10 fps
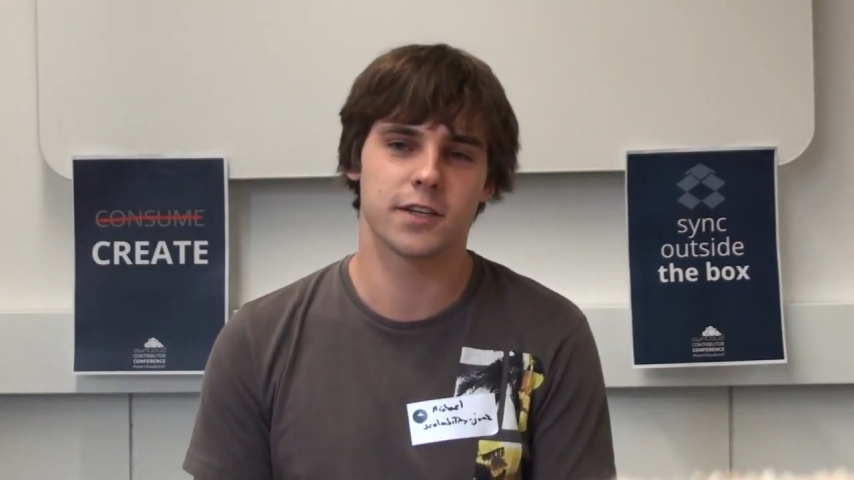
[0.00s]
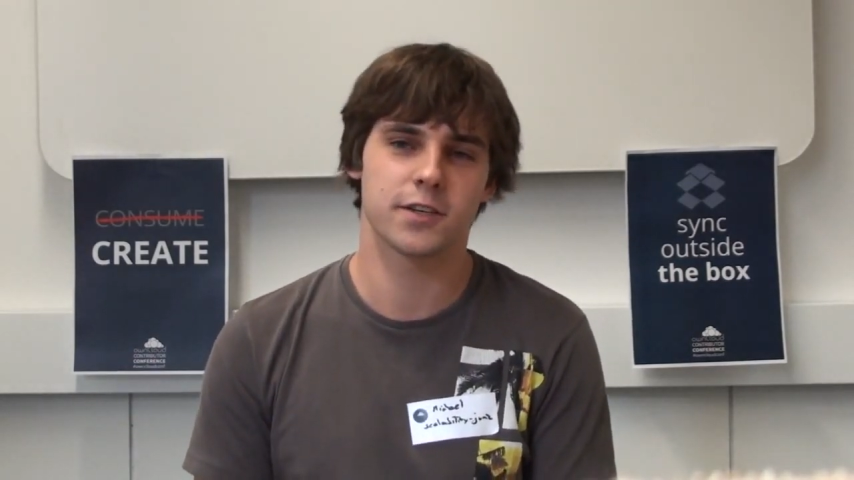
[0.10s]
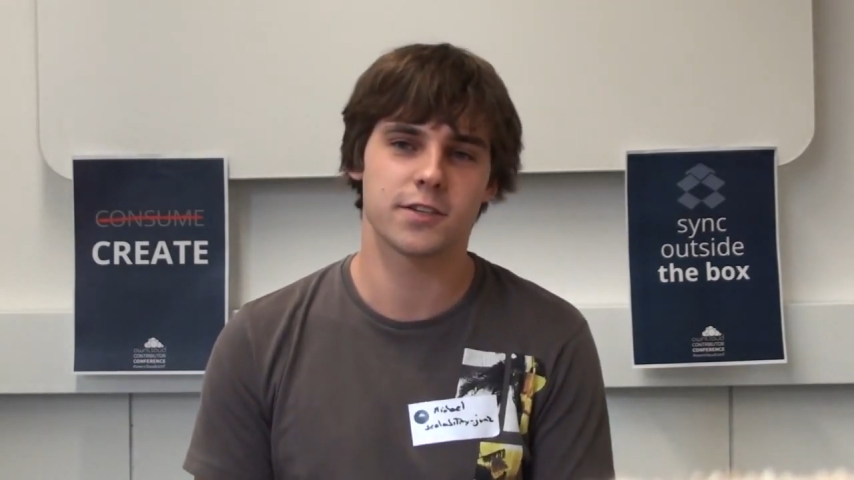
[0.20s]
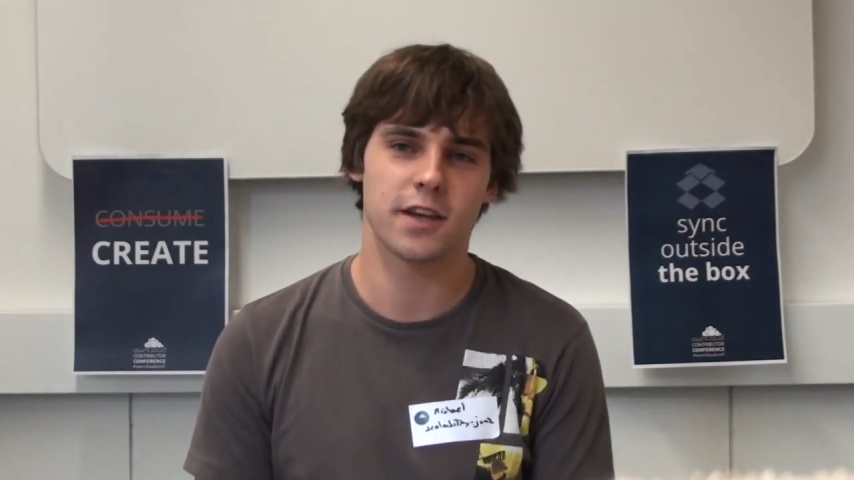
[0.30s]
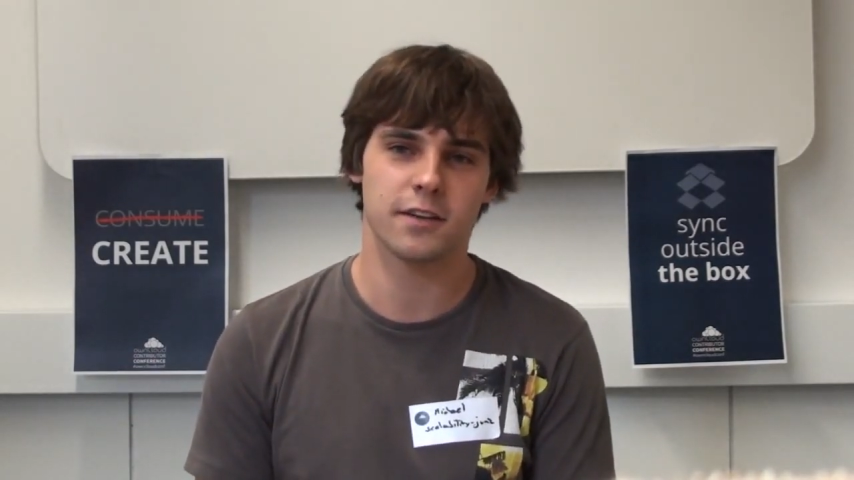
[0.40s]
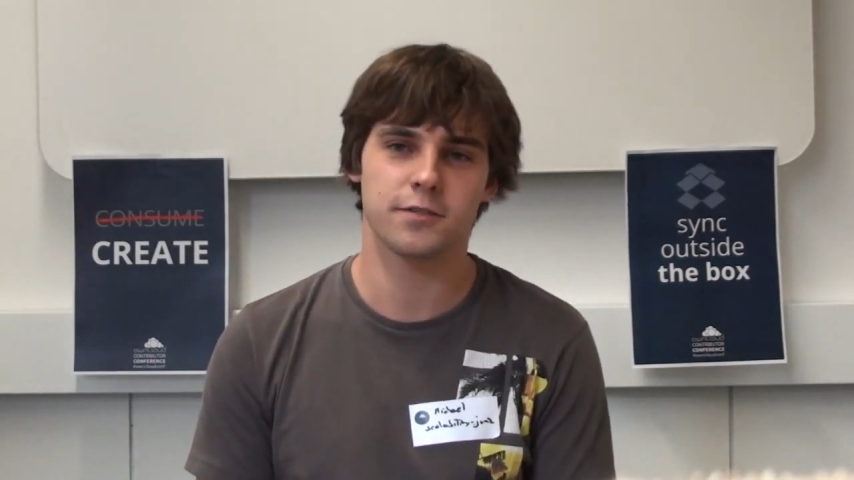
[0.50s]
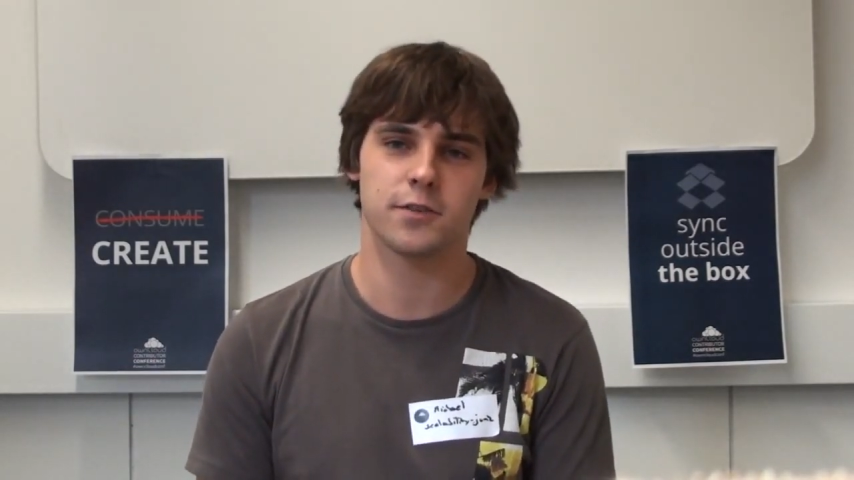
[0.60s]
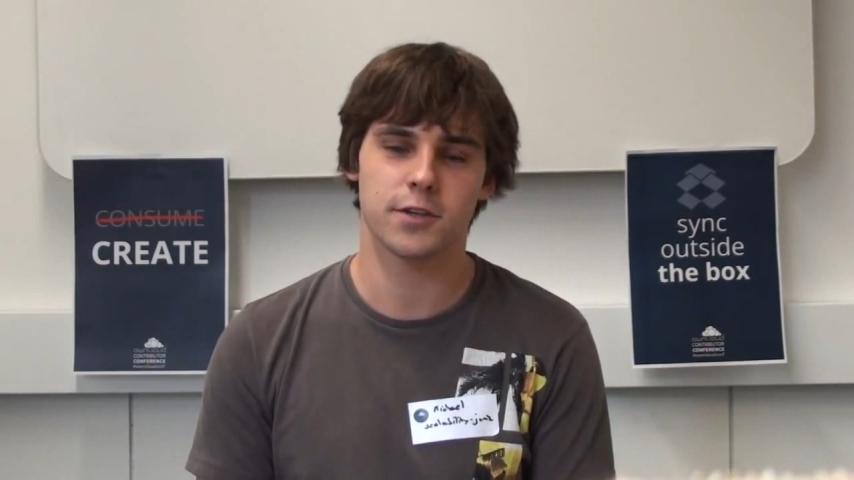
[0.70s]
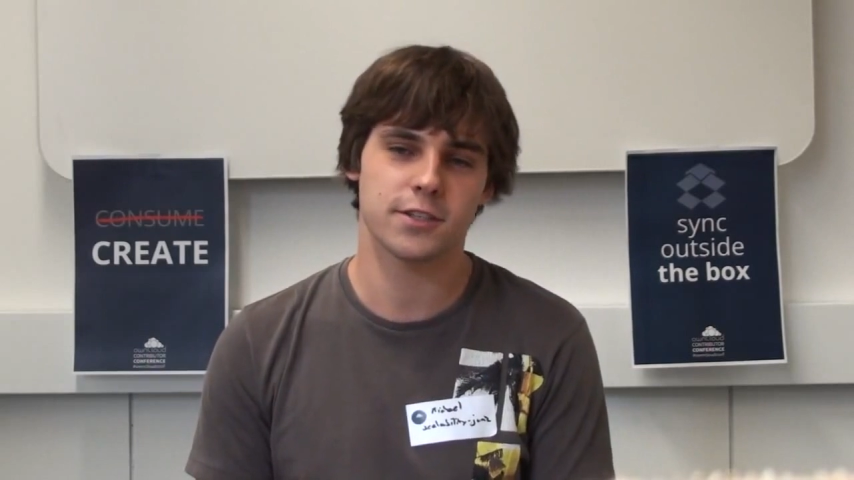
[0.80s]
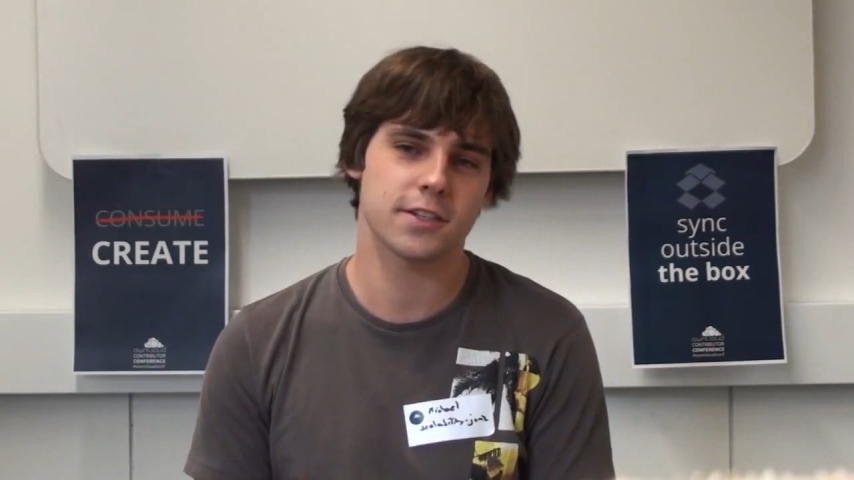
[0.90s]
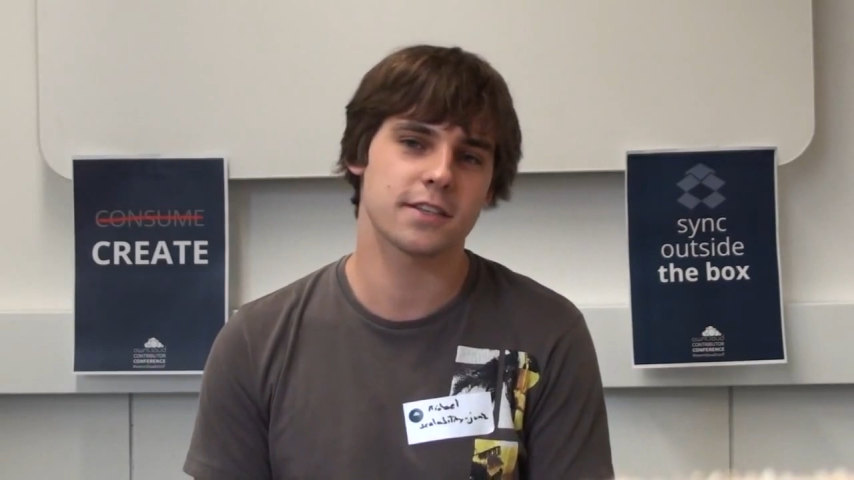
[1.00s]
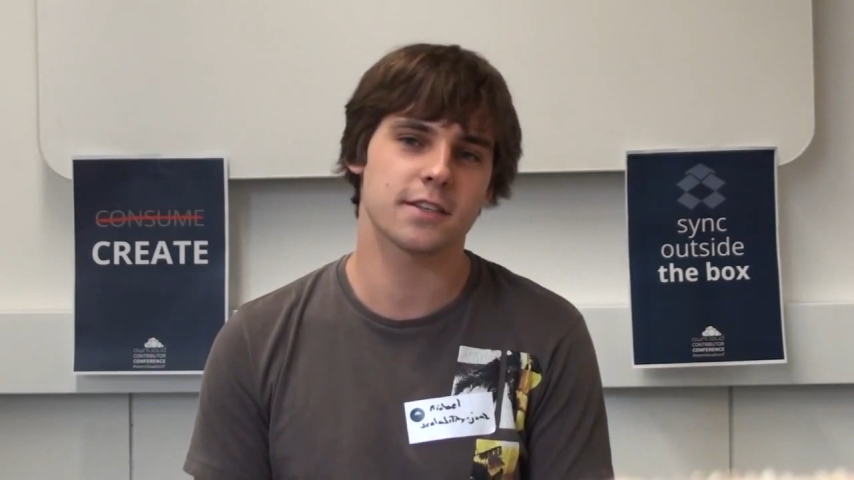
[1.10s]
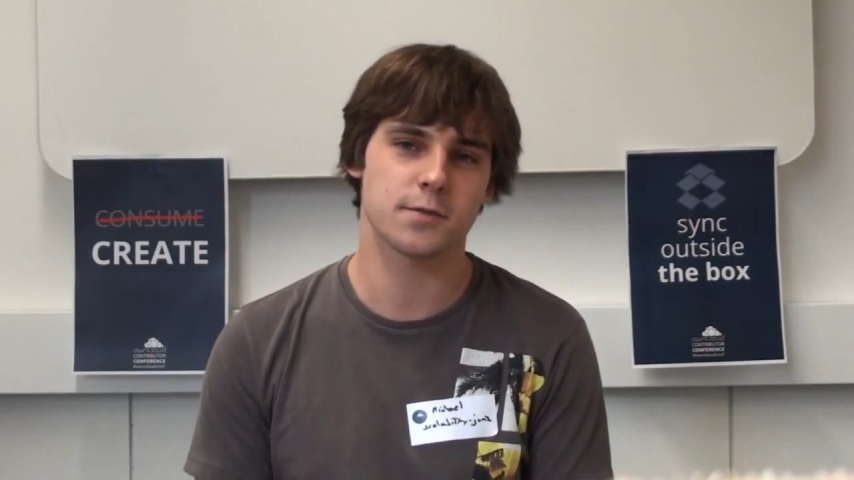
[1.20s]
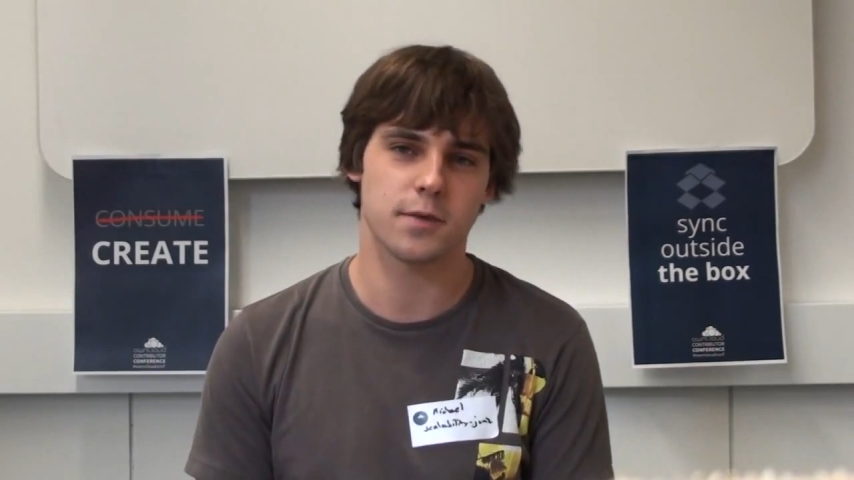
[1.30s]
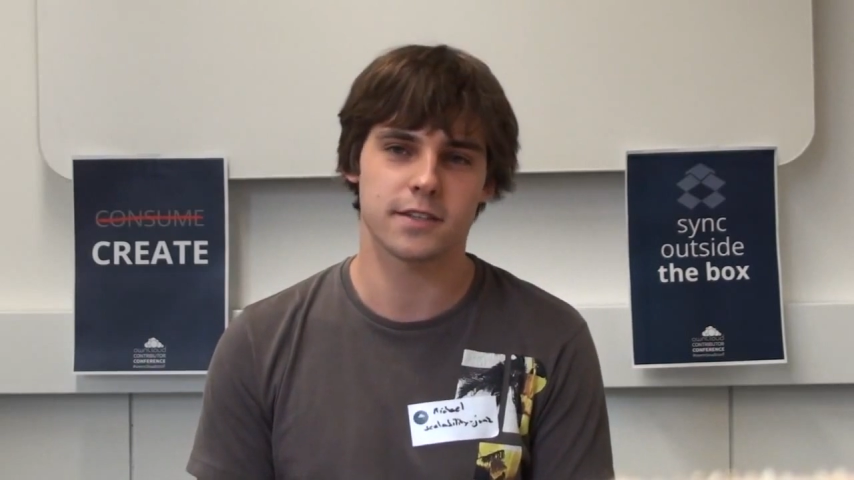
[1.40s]
yourself first
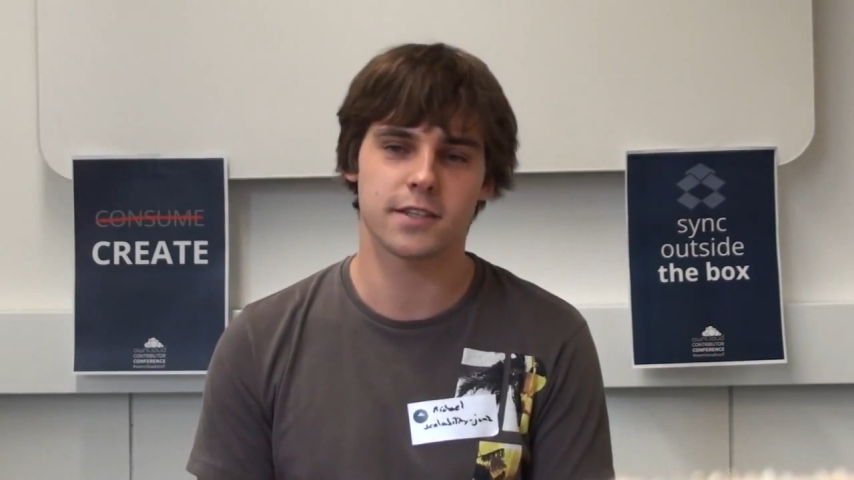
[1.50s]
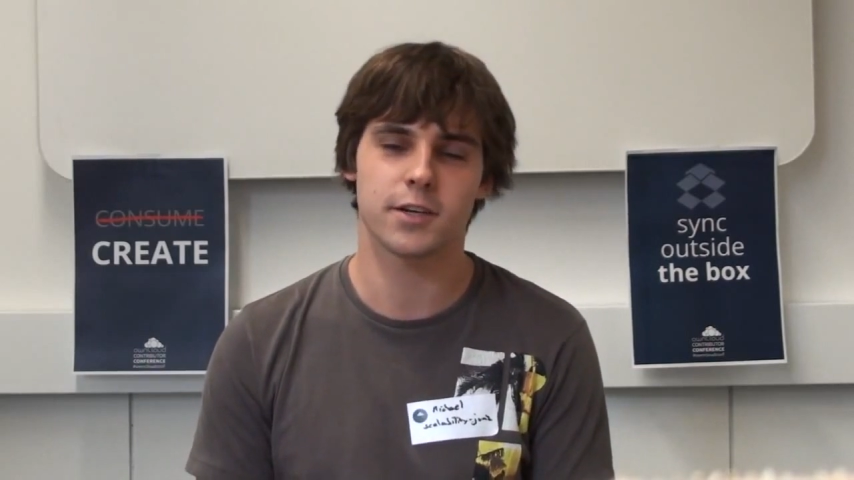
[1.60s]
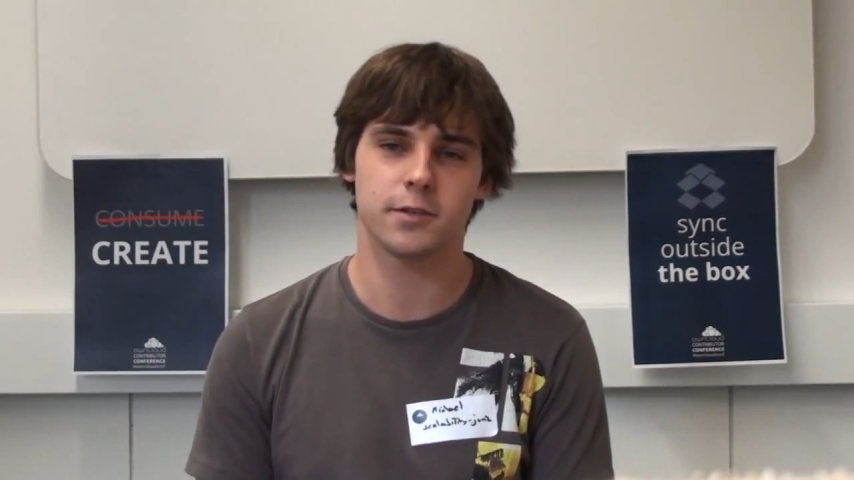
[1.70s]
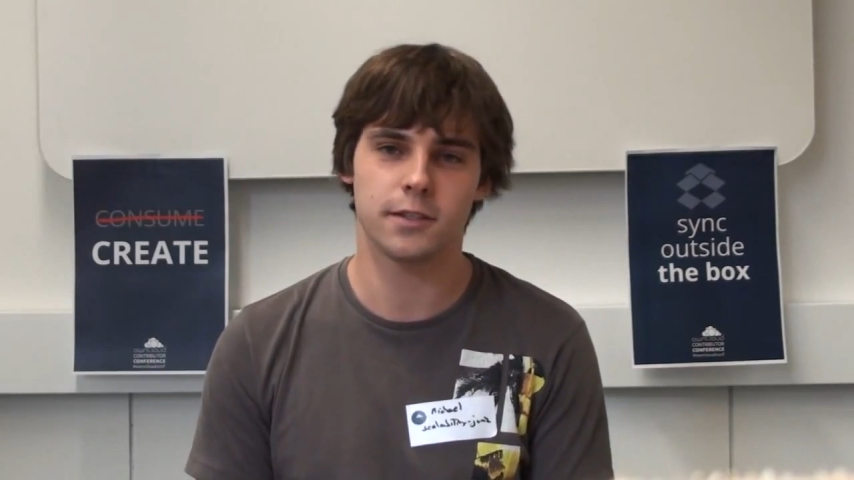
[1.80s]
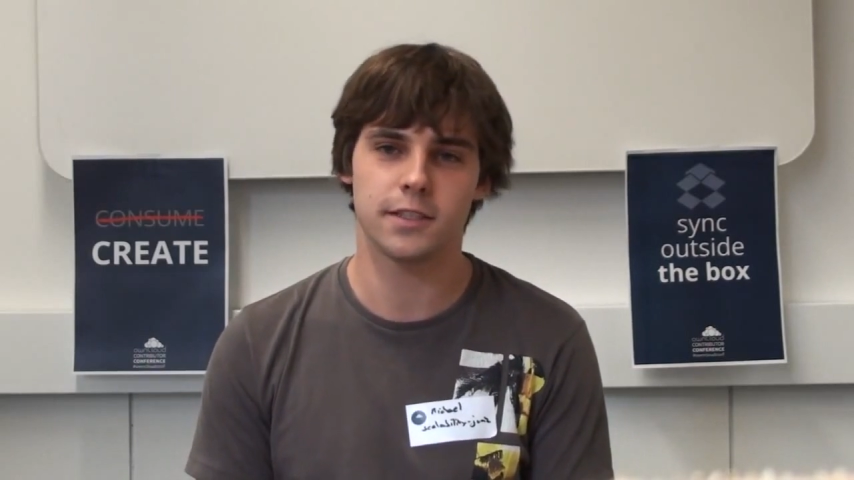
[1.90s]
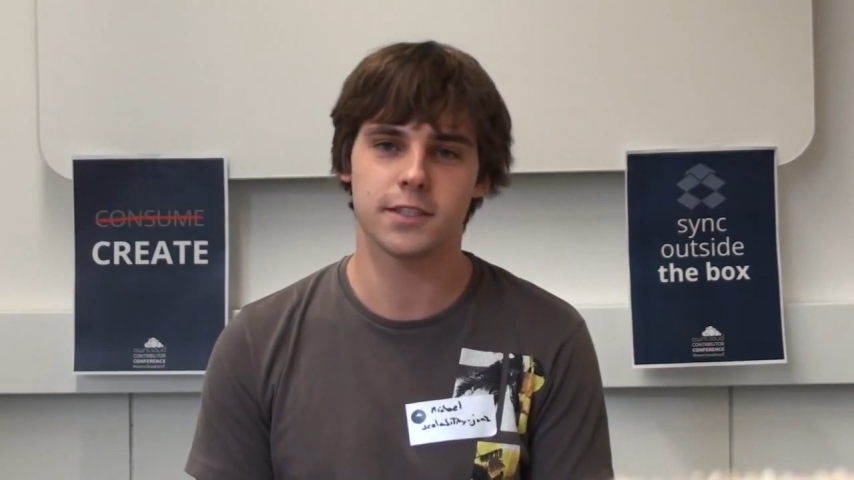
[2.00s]
is one goal.